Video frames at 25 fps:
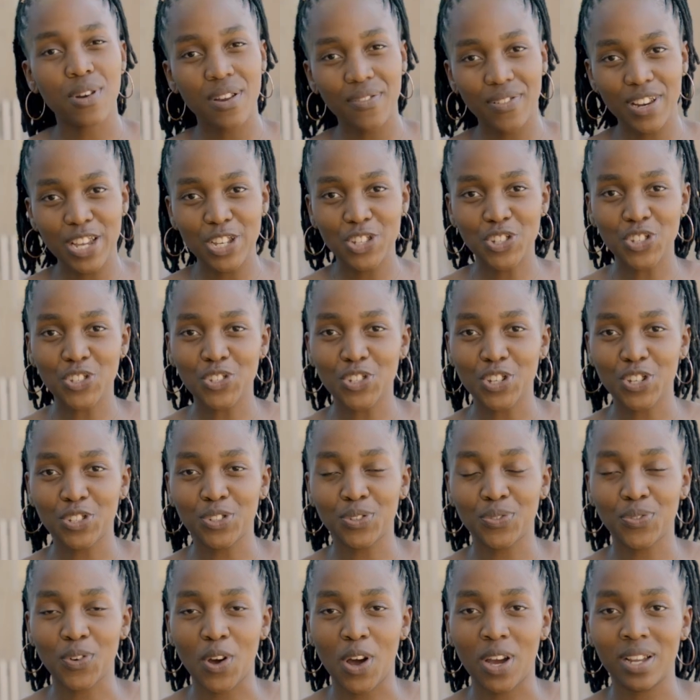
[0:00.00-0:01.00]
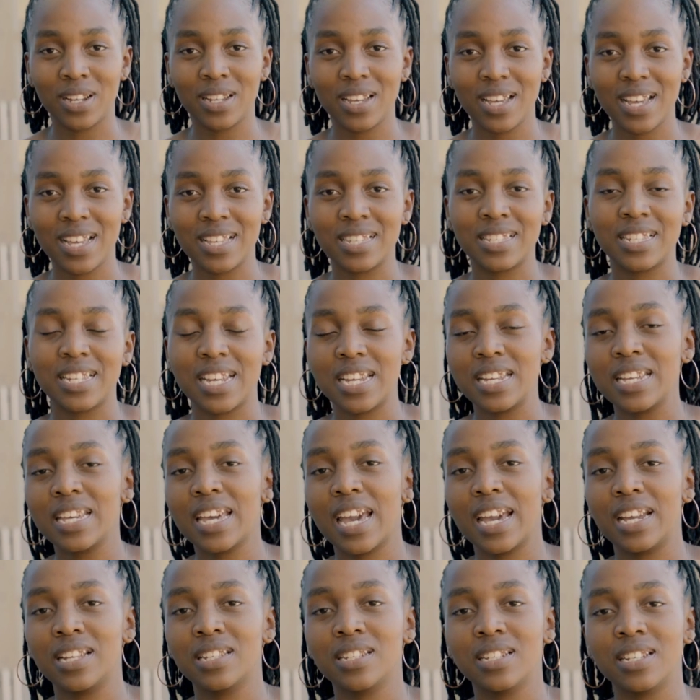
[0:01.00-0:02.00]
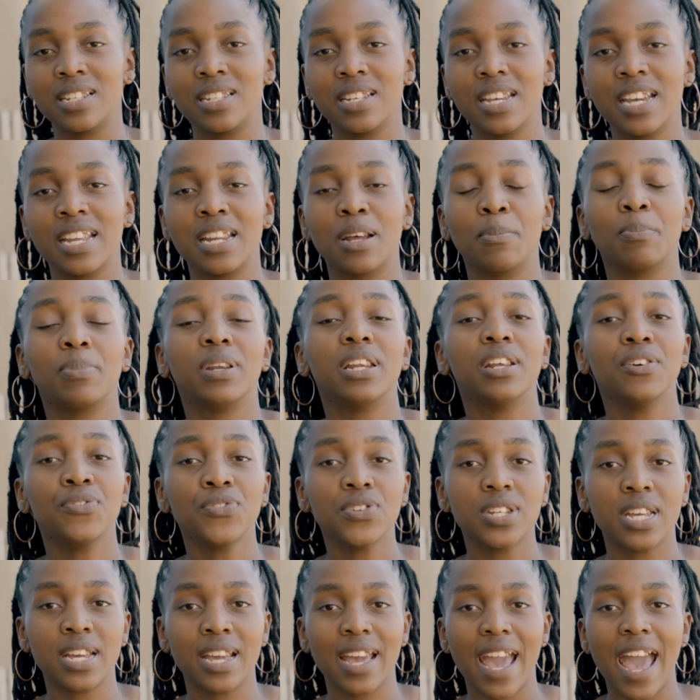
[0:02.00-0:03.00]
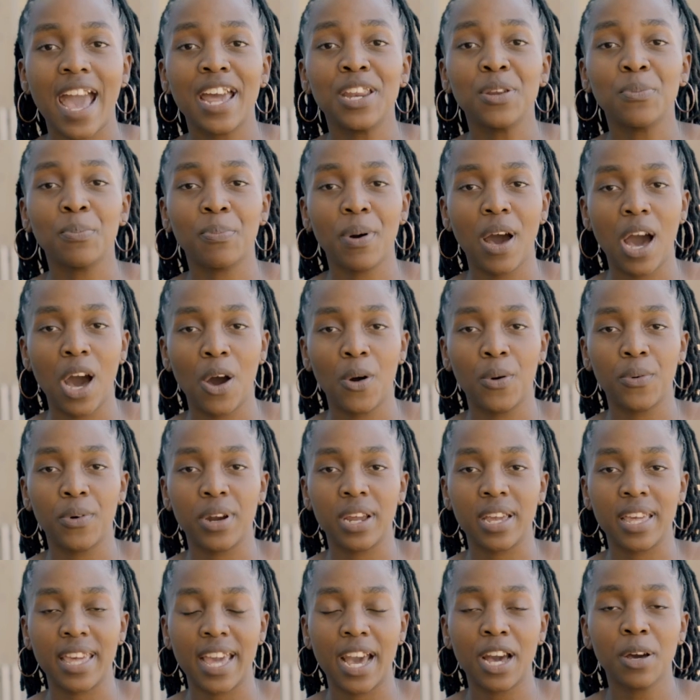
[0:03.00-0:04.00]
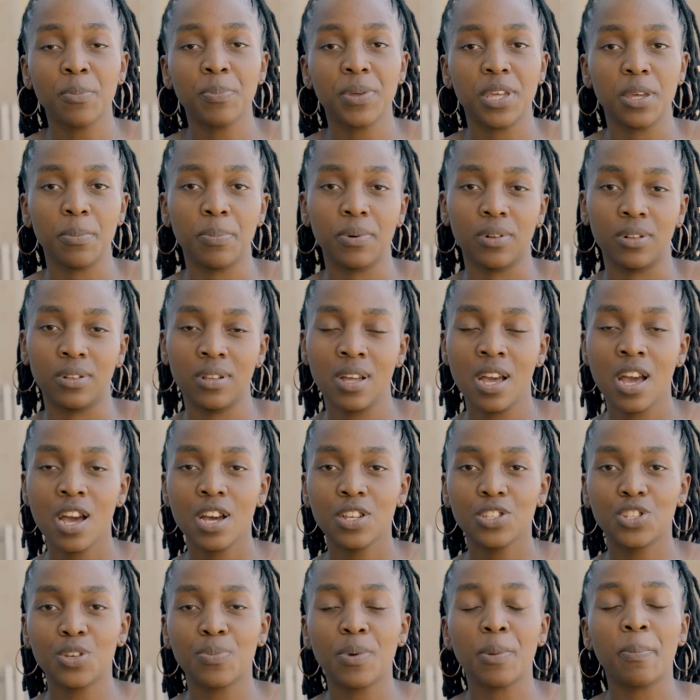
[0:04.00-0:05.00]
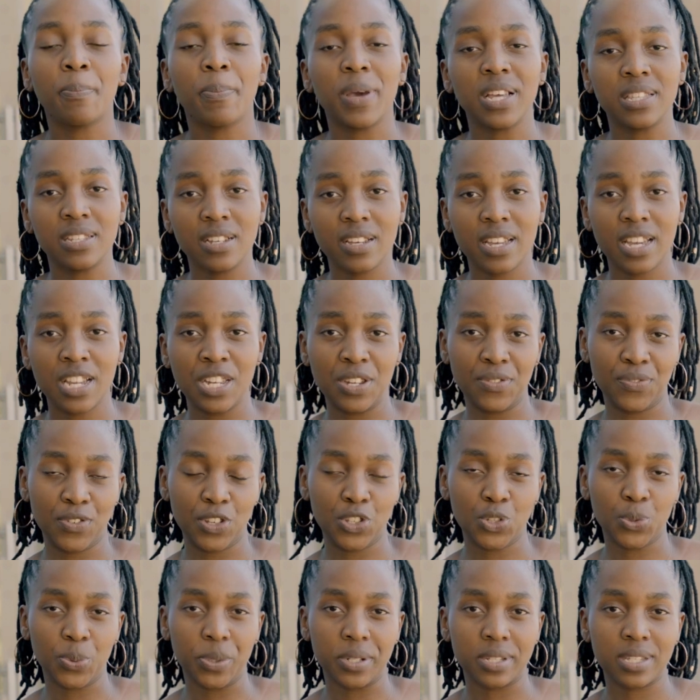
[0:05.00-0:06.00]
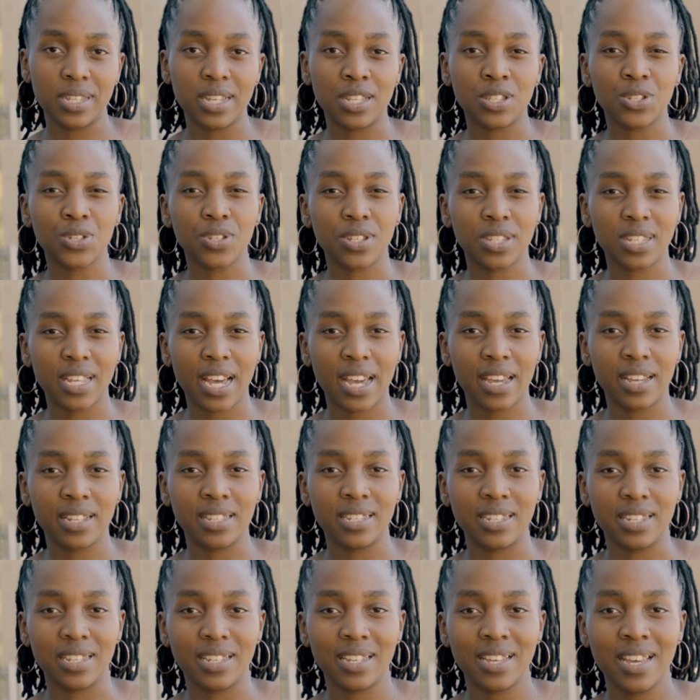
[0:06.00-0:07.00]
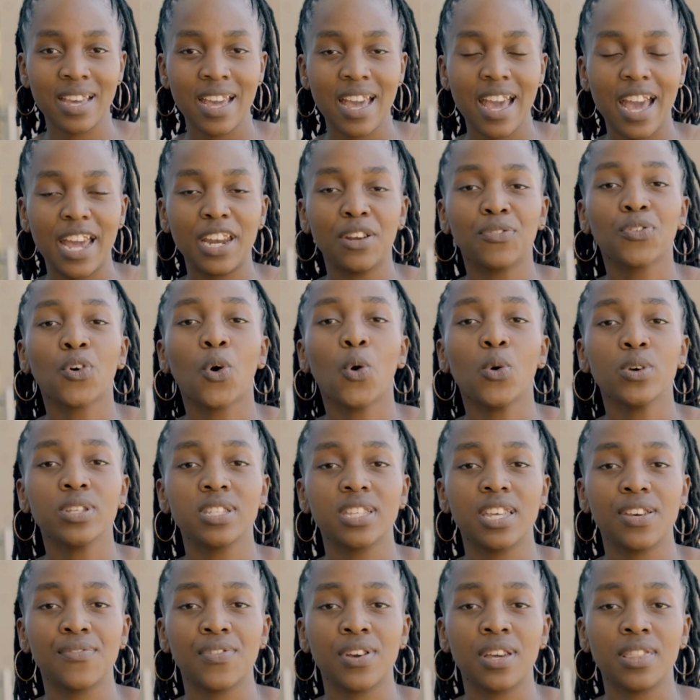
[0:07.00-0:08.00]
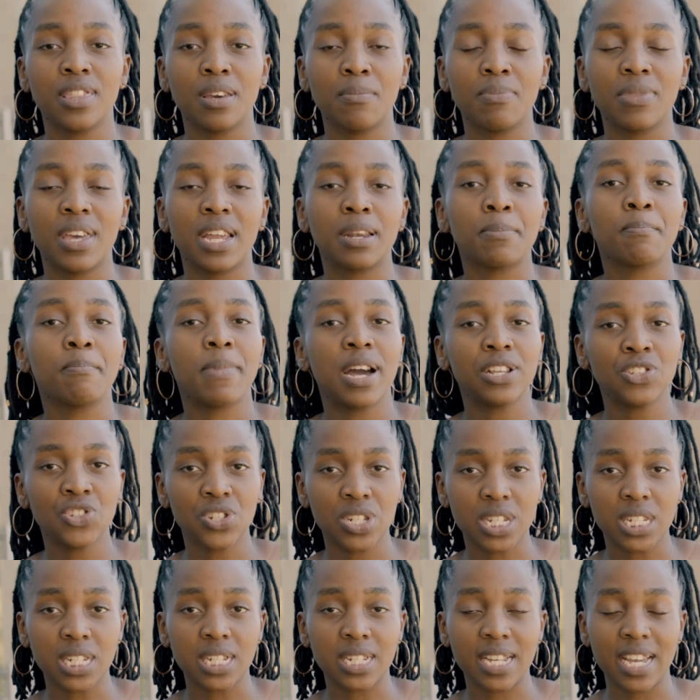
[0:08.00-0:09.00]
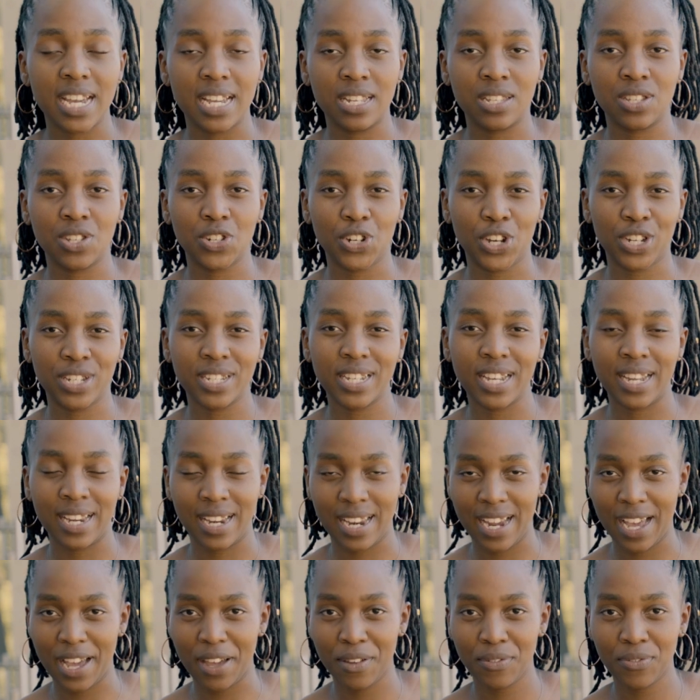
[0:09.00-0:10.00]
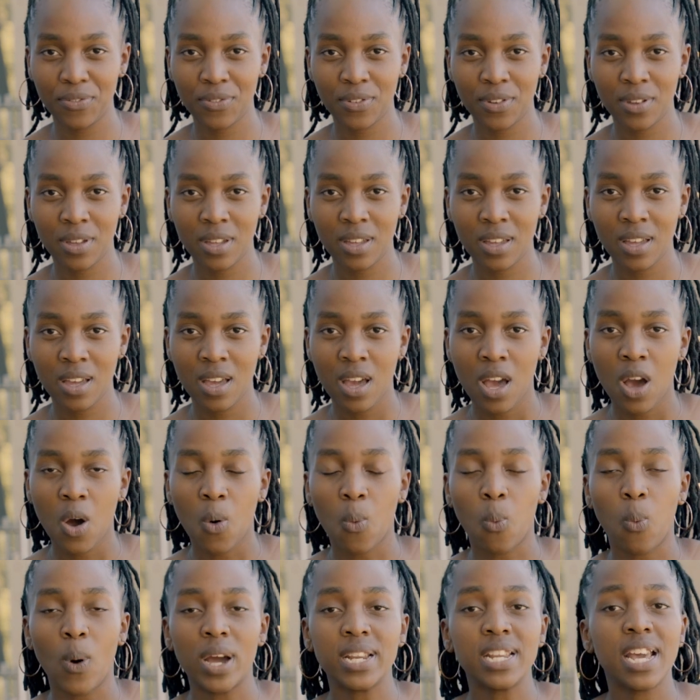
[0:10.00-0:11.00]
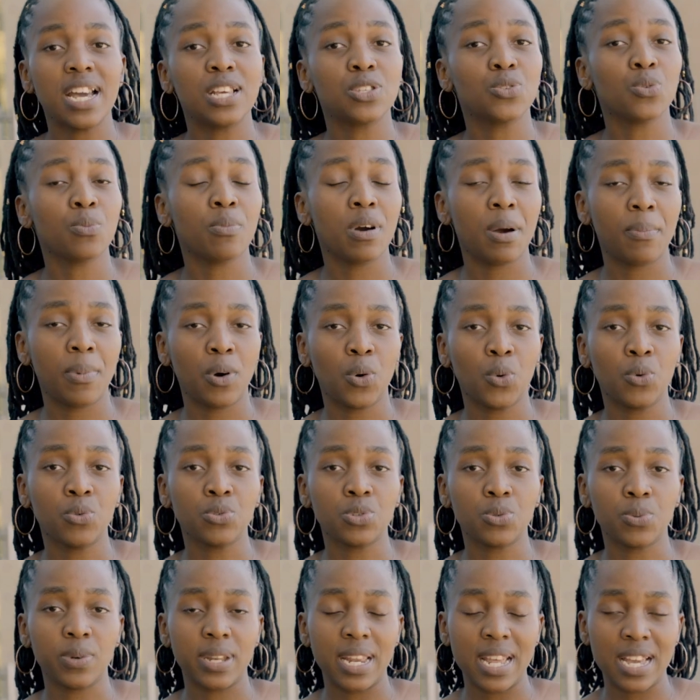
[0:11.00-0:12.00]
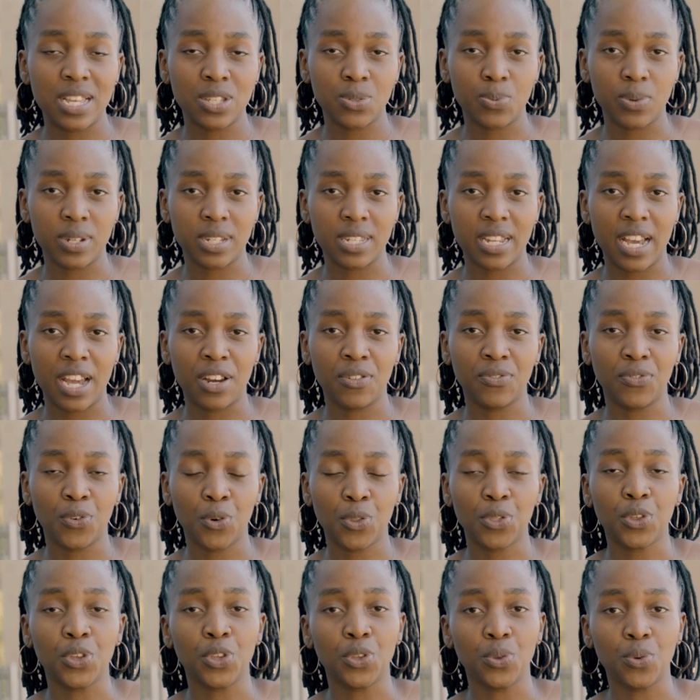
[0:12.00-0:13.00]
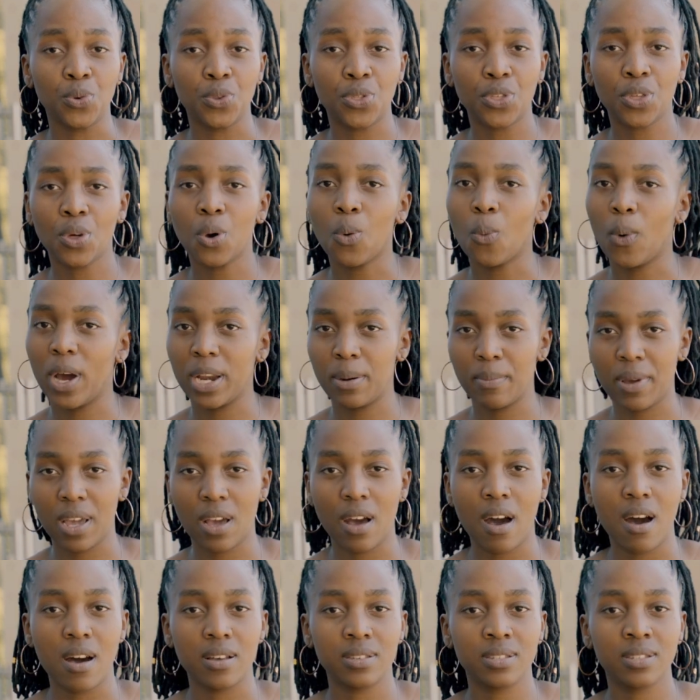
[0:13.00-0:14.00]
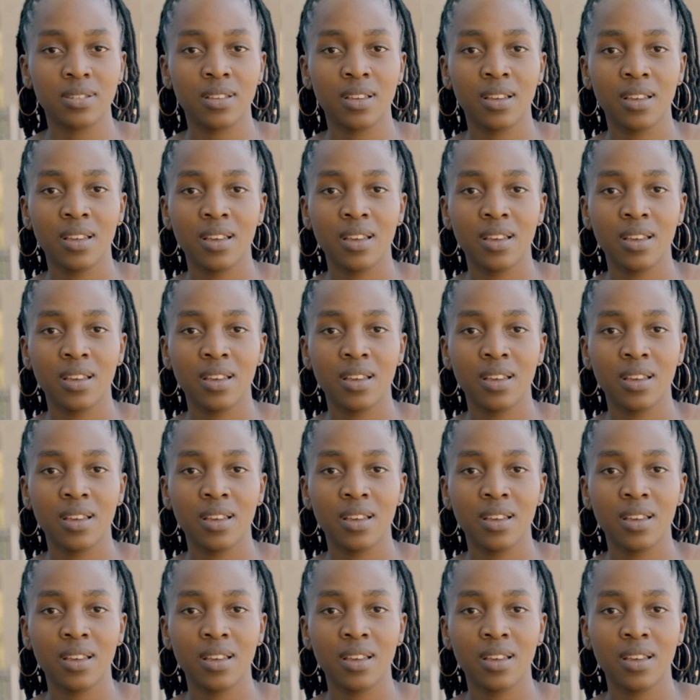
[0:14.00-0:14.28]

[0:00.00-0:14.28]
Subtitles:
Revelation Church of God is dedicated in uplifting and empowering young people to be better individuals in society and of course giving them that much needed head start in life. What has Ubaba Uzwilezwe done for the youth, one may ask?